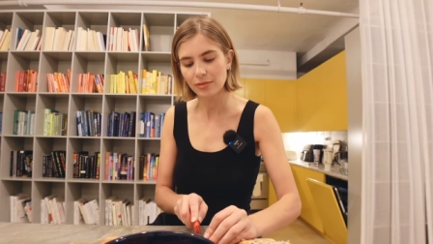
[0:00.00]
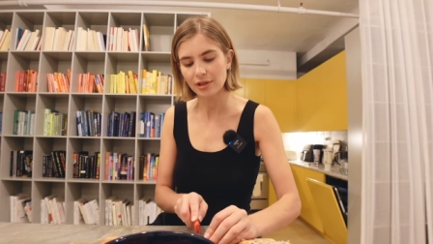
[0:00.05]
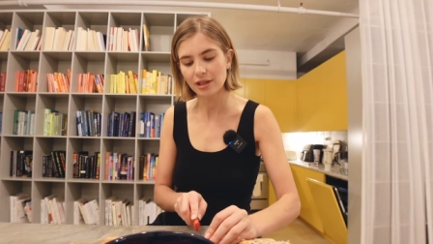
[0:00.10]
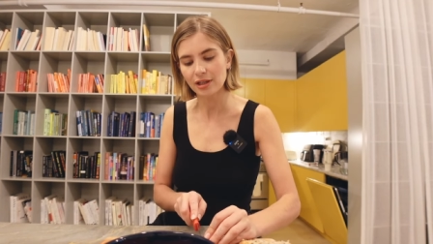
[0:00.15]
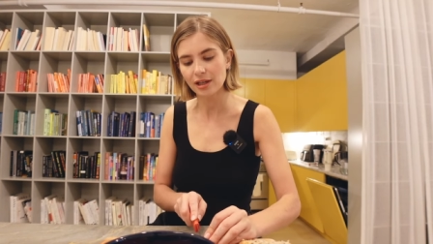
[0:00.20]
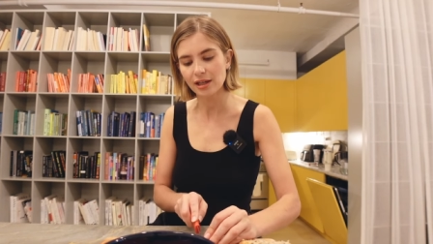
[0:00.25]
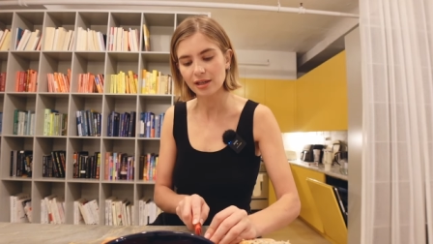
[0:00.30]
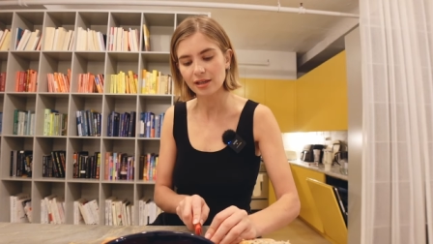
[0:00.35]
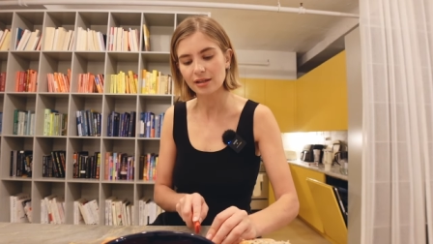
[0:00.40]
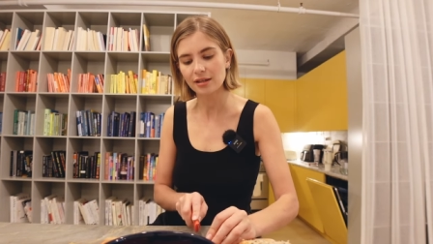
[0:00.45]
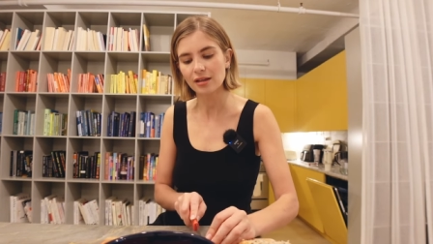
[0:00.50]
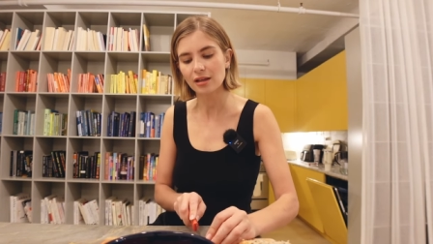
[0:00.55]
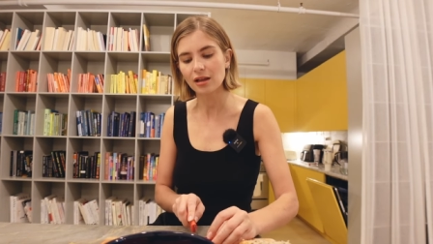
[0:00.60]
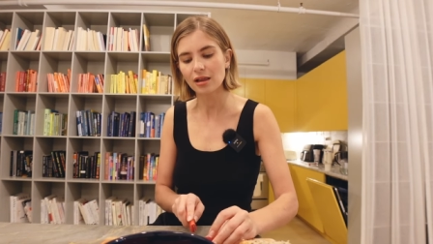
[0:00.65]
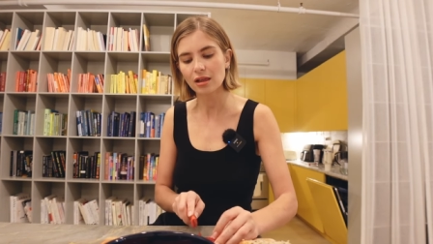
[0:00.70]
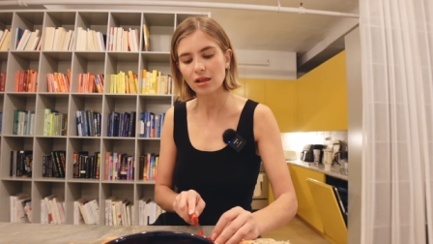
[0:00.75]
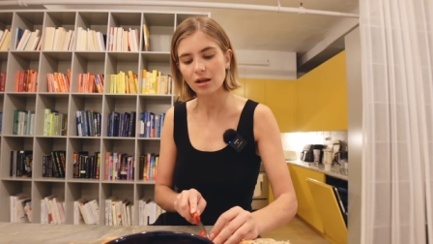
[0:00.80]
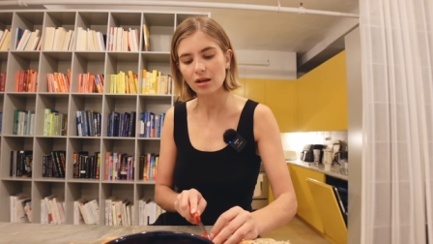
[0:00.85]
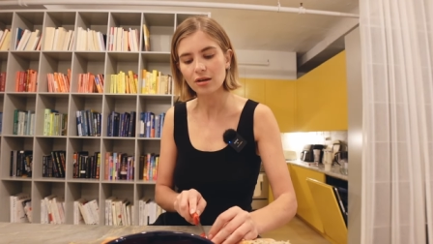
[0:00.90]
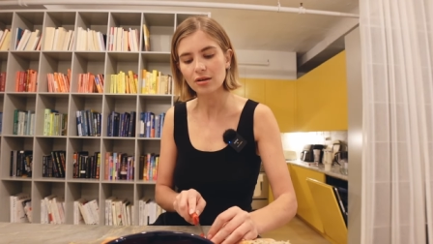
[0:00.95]
but like a
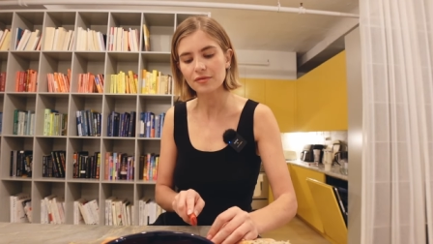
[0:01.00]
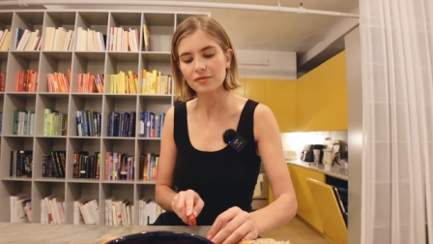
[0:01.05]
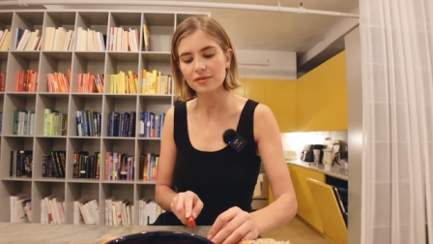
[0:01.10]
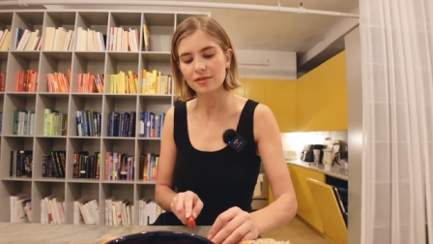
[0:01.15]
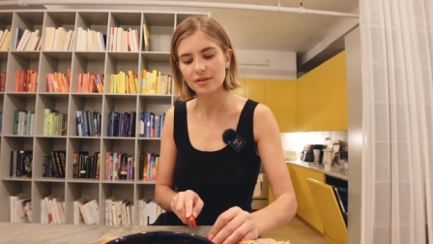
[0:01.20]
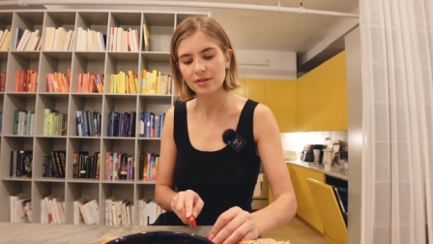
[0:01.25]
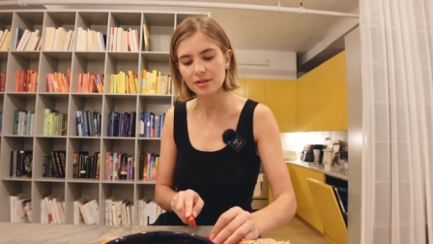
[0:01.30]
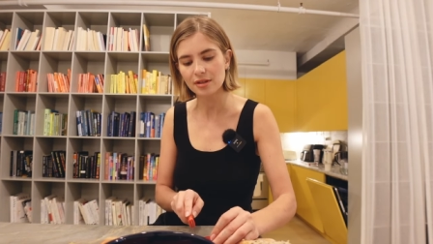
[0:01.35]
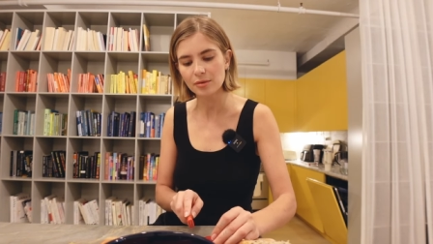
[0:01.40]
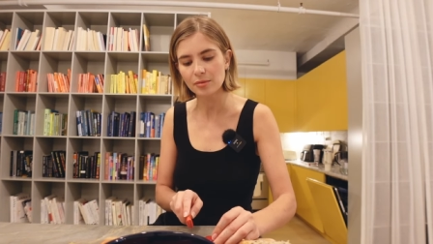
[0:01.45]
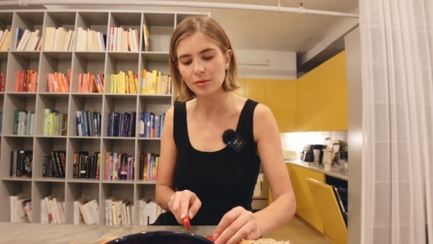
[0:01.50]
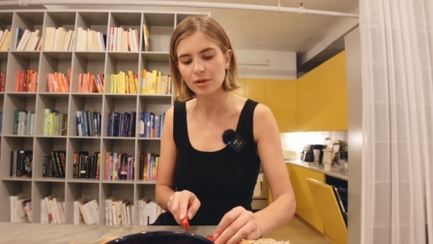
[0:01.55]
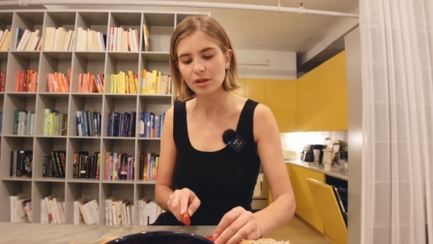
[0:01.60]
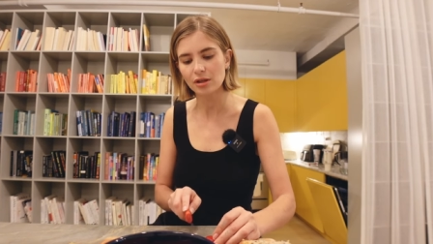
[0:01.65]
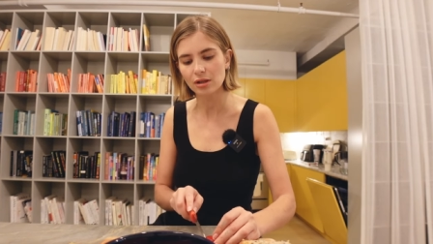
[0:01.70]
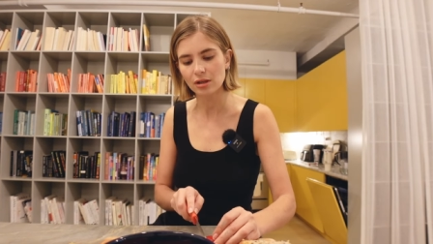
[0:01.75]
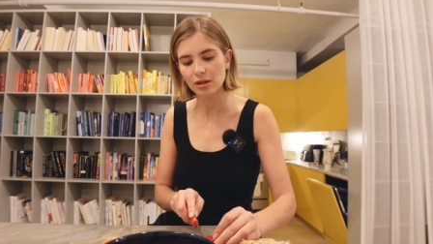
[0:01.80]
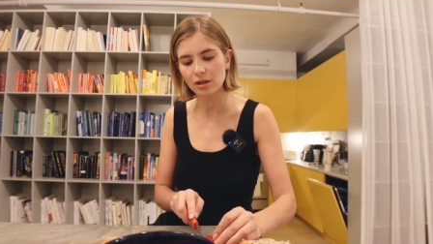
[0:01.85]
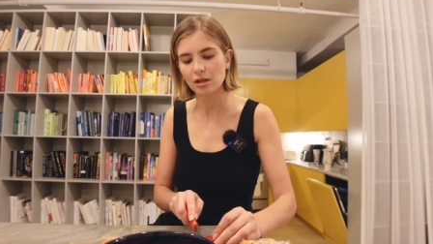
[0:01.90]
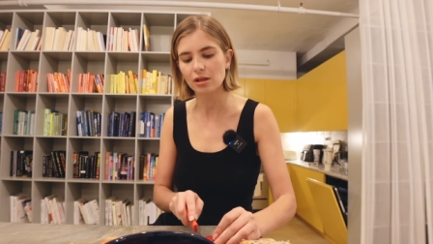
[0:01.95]
lot of
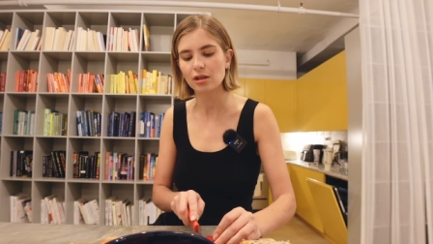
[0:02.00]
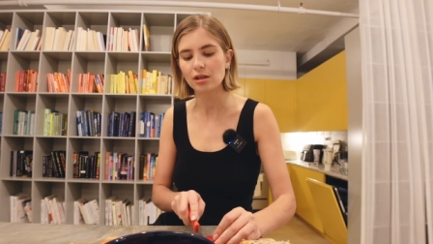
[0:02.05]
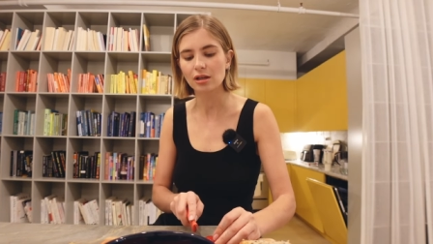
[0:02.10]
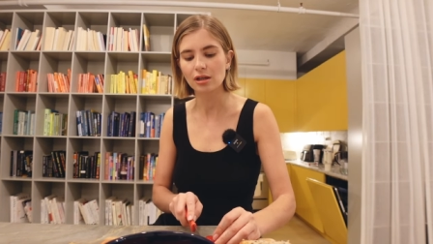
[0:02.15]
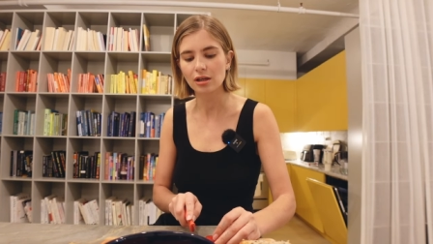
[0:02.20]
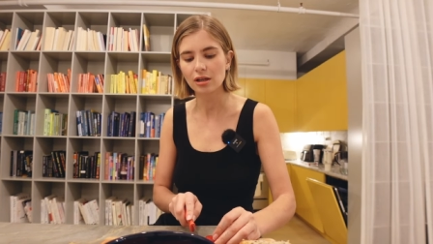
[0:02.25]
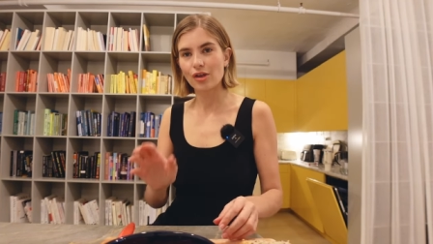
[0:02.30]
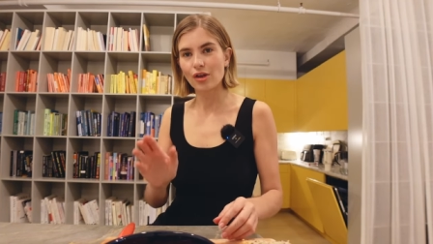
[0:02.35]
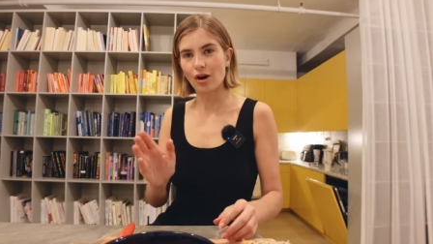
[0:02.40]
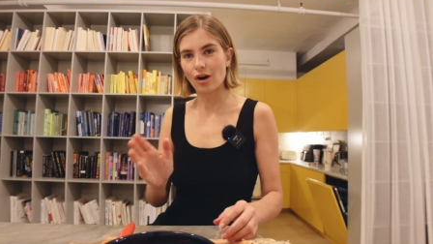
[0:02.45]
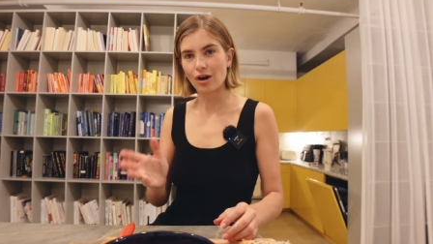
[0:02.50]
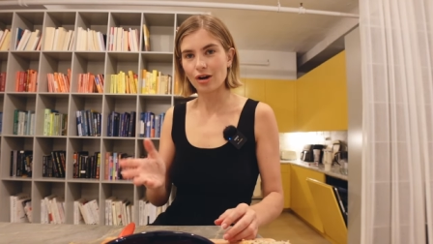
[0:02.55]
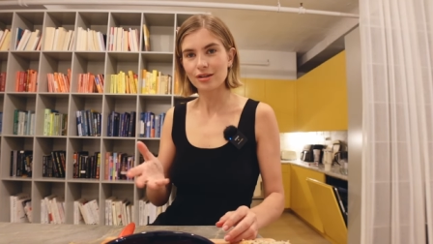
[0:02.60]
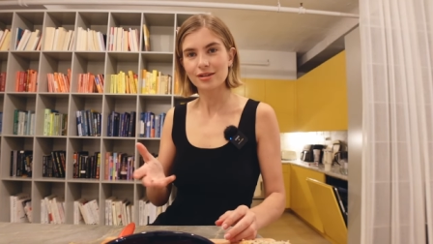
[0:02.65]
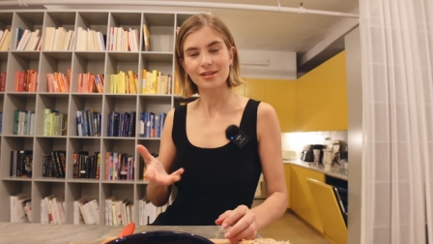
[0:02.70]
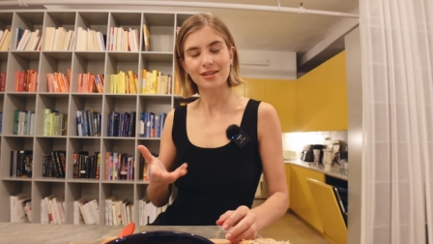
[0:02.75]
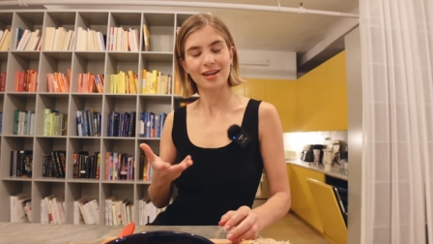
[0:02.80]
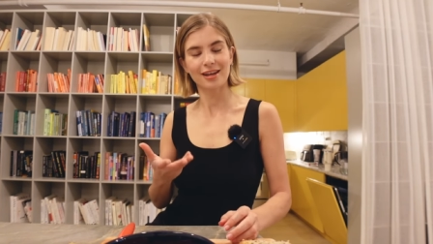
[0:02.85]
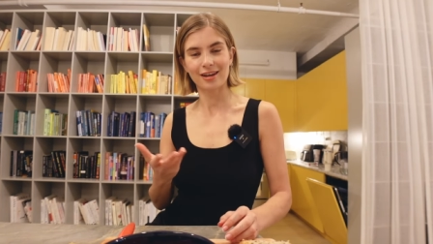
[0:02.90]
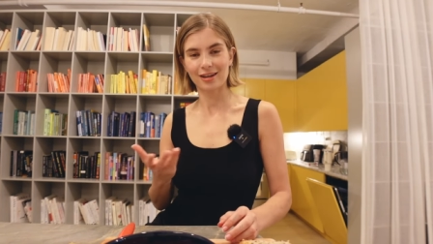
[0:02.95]
similar
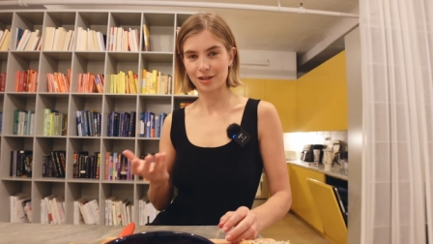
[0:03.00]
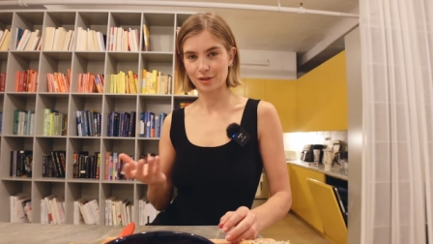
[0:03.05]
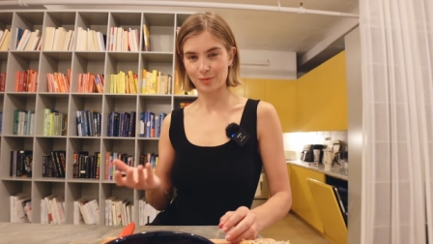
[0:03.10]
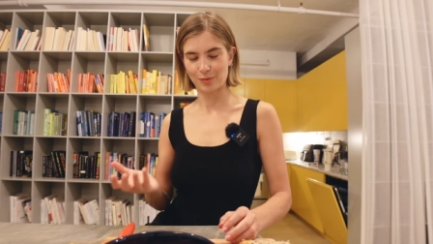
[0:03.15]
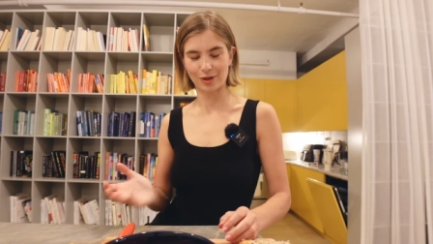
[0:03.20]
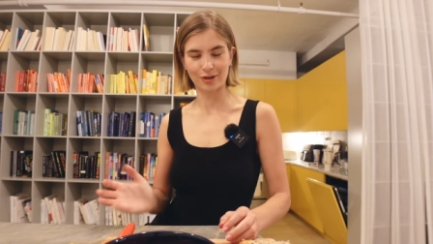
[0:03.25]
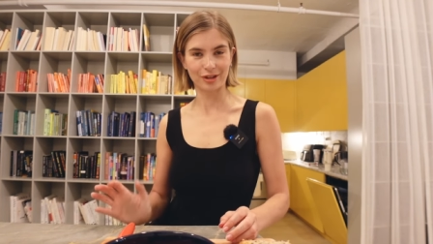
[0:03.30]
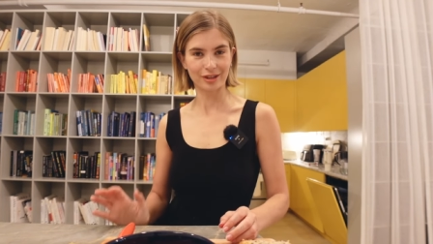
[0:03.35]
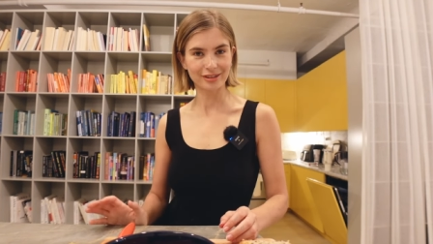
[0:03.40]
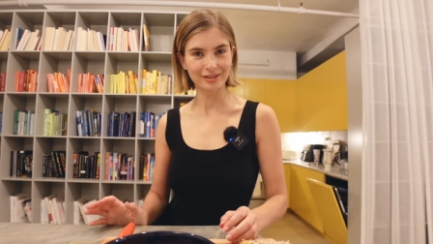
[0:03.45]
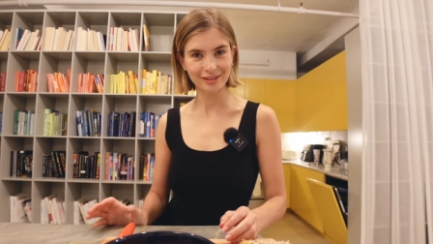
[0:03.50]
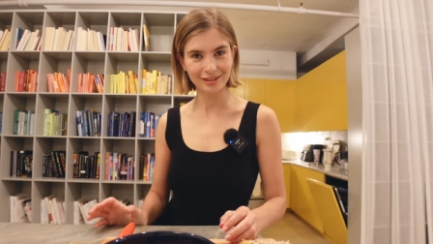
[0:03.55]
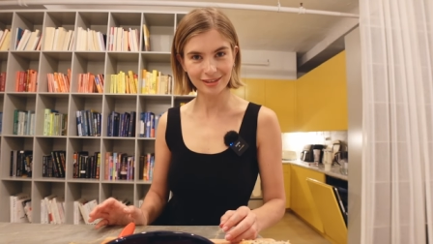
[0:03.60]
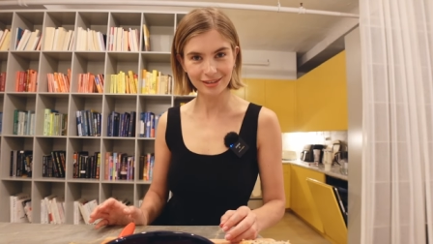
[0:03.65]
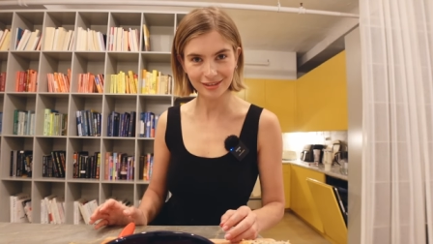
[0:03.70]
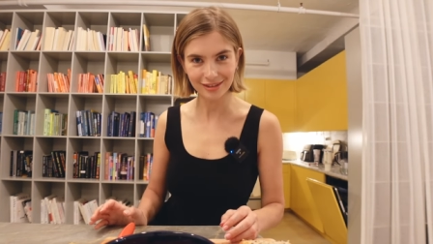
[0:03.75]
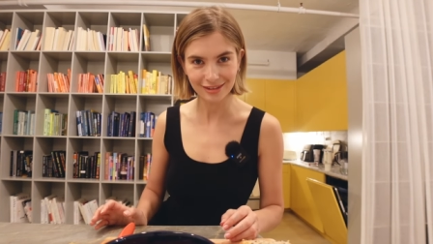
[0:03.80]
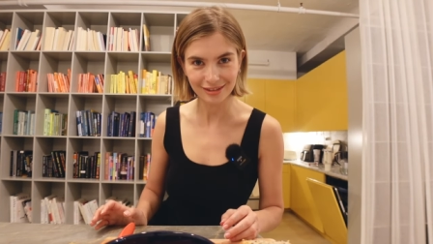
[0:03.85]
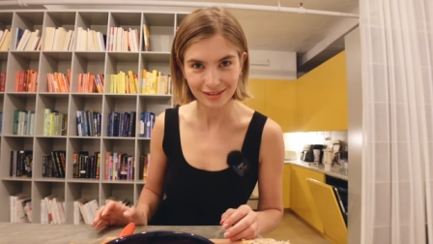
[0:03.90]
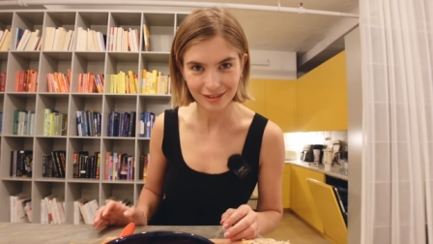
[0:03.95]
thoughts and
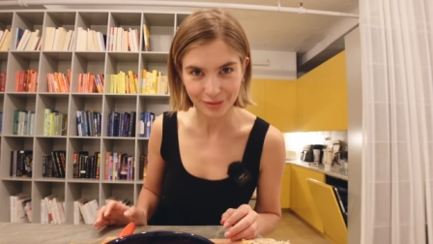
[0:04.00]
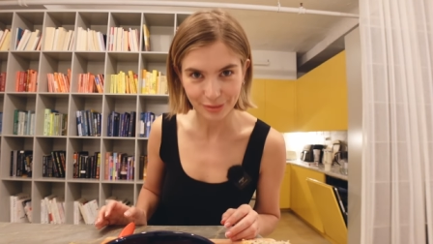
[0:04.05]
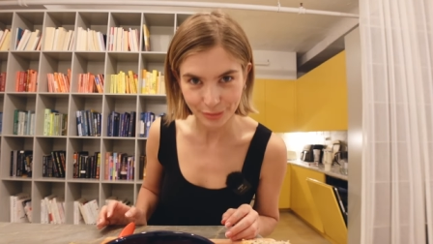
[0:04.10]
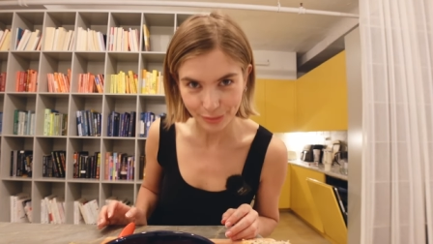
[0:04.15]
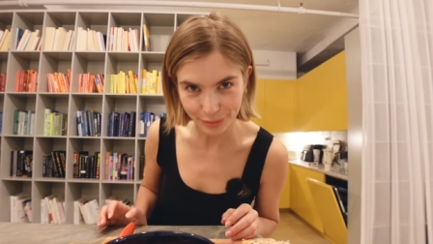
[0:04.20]
experiences.